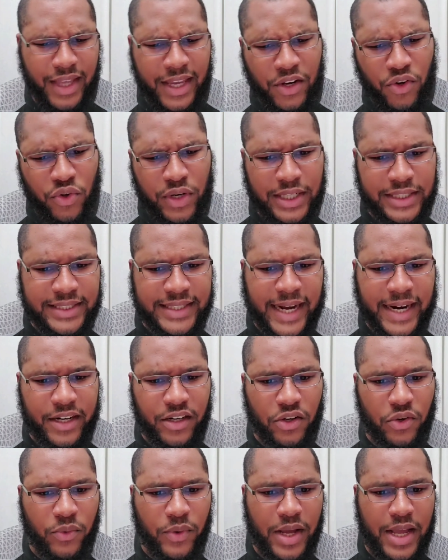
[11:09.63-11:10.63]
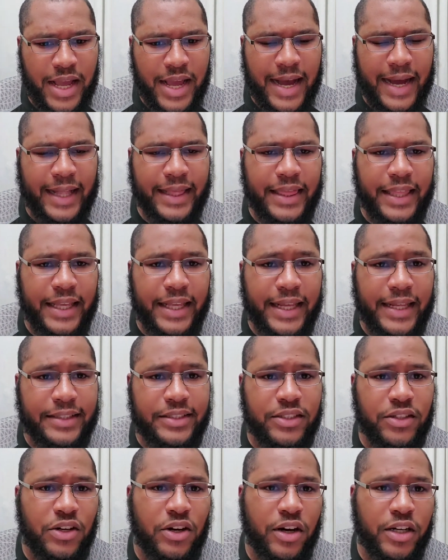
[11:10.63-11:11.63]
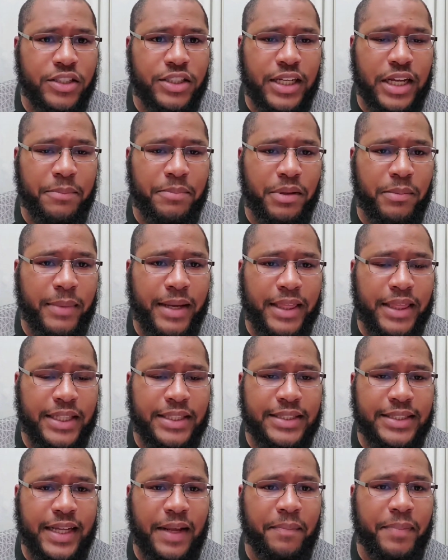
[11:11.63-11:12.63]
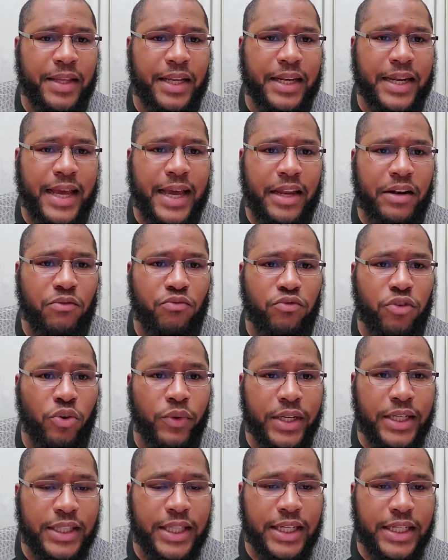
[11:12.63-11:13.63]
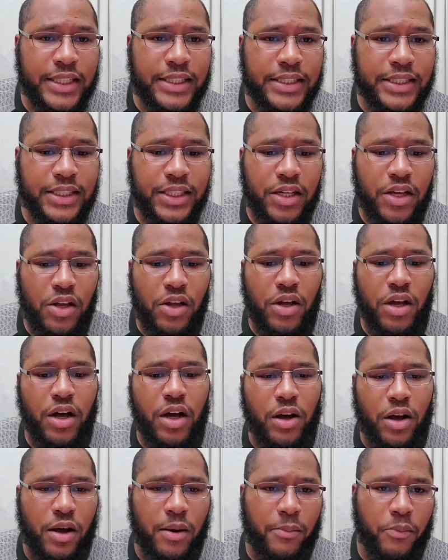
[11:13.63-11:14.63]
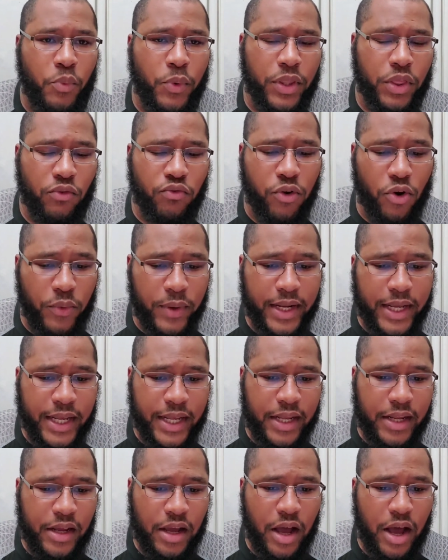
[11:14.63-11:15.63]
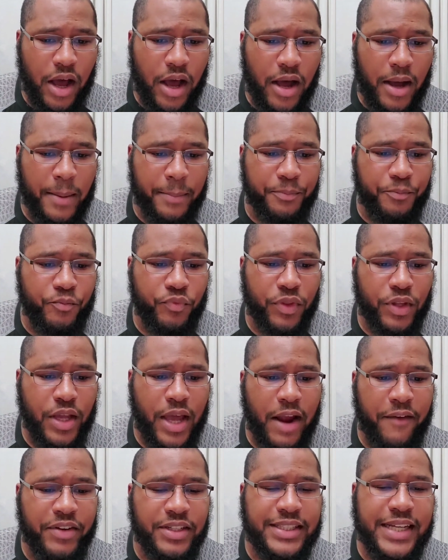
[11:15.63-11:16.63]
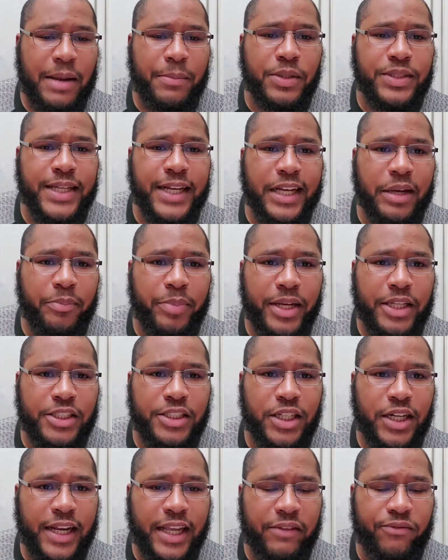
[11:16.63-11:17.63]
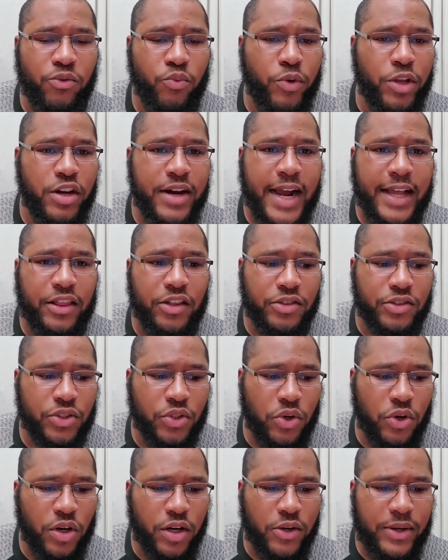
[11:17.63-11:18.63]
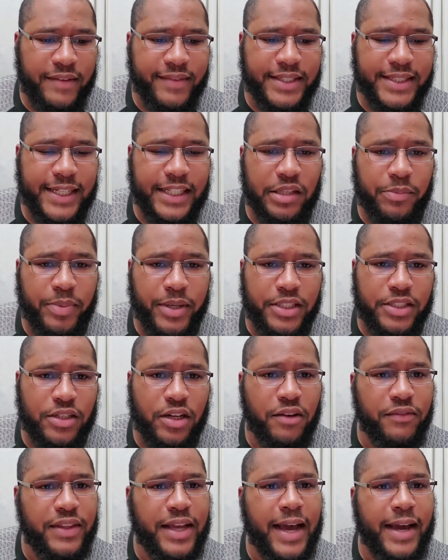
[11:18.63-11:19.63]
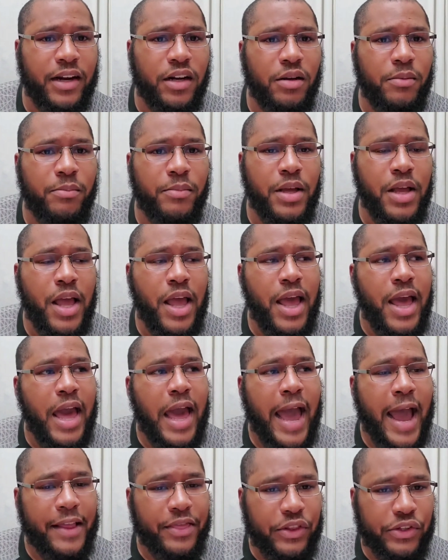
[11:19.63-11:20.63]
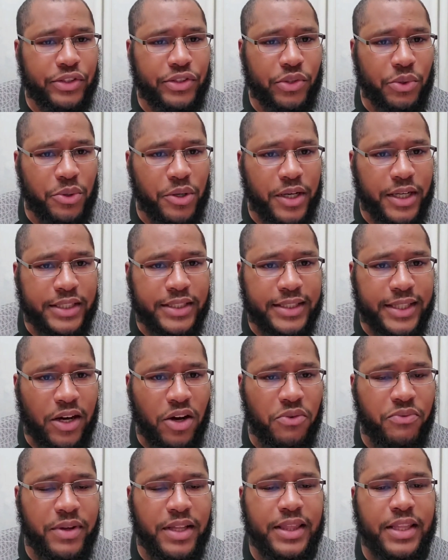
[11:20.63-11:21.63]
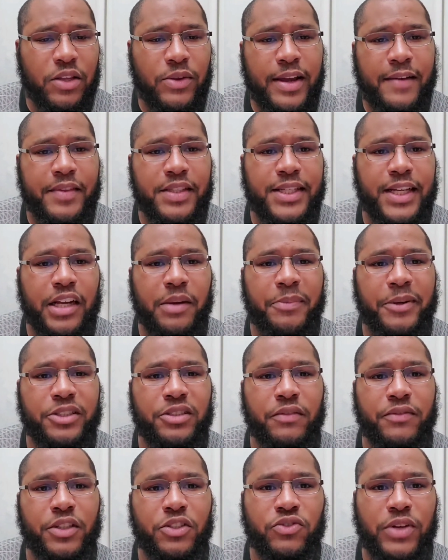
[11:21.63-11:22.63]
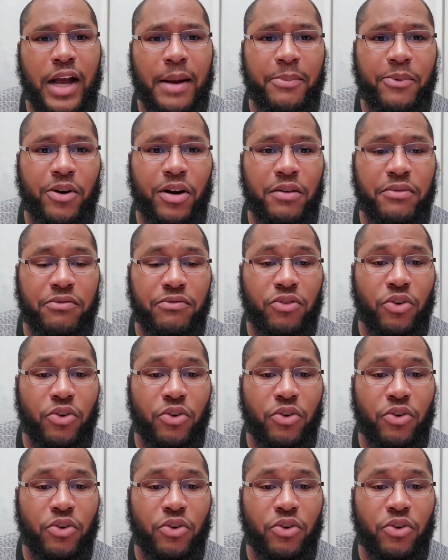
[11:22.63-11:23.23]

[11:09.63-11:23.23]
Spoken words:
And on a side note, I think Instacart should implement the same thing that Roadie does. With Roadie, every time you take a picture, even when you're at the store, you have to take a picture of the item at the store itself, and then you have to take a picture of the drop-off.